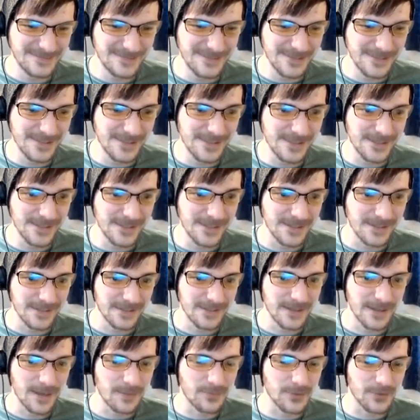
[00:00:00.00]

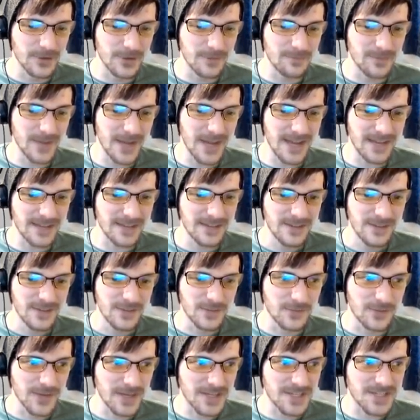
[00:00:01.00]
Uh, I brought it back.
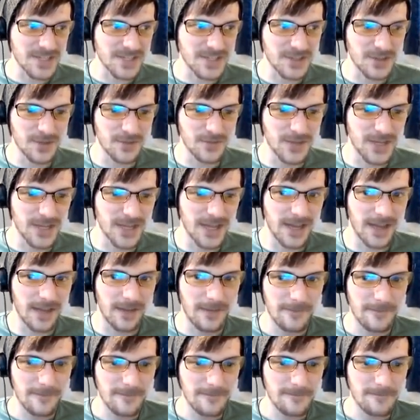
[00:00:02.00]
The race isn't over yet.
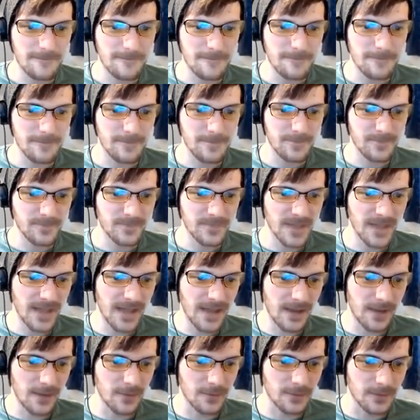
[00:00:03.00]

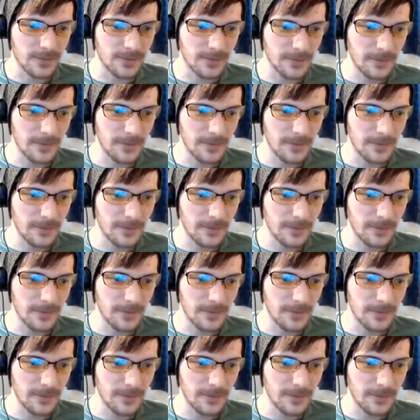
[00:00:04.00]
Ow.